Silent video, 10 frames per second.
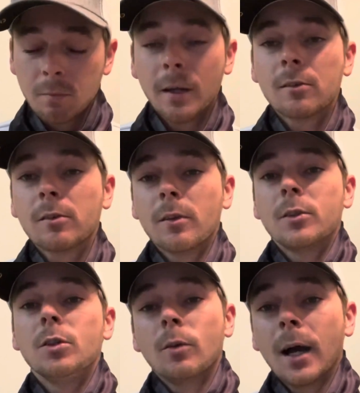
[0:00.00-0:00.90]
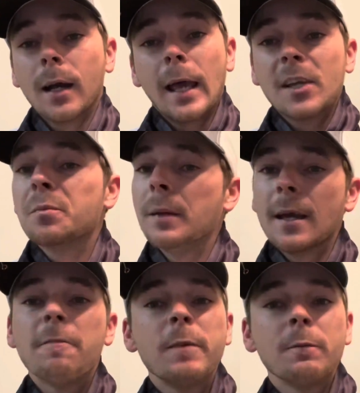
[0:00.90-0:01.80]
Make sure that you got
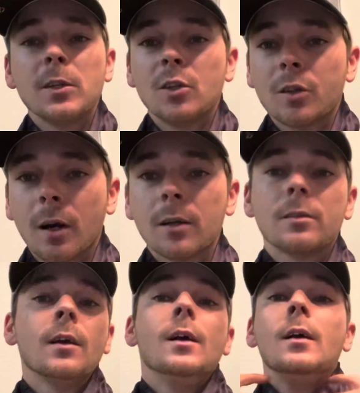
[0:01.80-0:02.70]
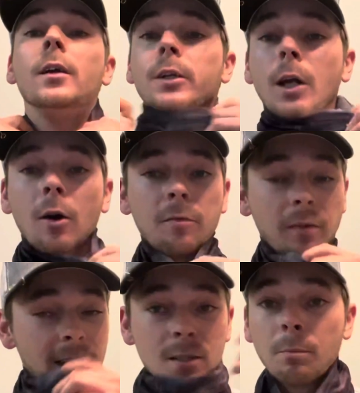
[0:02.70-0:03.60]
SPF 50 shirts, you know,
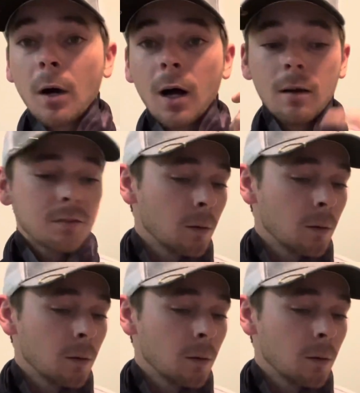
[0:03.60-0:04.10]
face buffs.